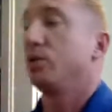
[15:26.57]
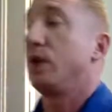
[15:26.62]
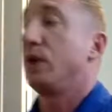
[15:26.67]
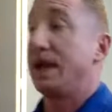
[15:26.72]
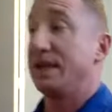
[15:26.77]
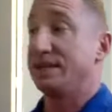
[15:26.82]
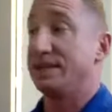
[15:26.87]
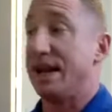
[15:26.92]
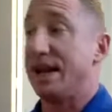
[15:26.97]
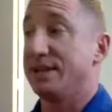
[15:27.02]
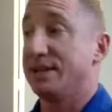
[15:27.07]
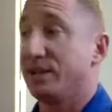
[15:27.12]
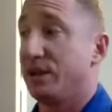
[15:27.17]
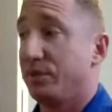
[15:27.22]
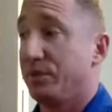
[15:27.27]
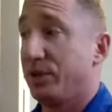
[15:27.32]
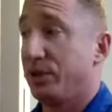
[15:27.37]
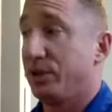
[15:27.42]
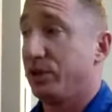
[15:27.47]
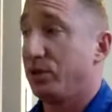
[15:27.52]
Is that
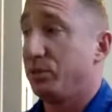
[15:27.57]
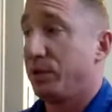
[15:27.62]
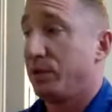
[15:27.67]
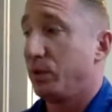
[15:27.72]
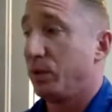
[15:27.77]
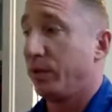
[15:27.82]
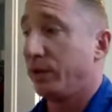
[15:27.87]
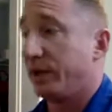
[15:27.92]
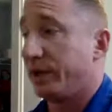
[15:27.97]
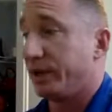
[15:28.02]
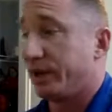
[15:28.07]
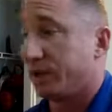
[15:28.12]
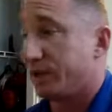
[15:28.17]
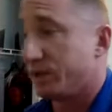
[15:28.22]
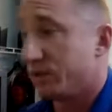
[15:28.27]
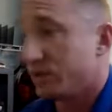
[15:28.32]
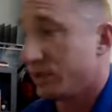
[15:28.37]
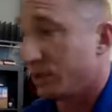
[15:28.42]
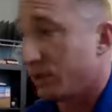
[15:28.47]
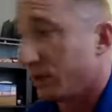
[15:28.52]
something you'd be willing to
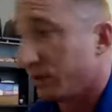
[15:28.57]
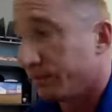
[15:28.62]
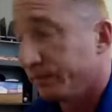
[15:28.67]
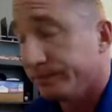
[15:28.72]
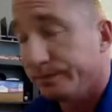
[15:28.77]
consider?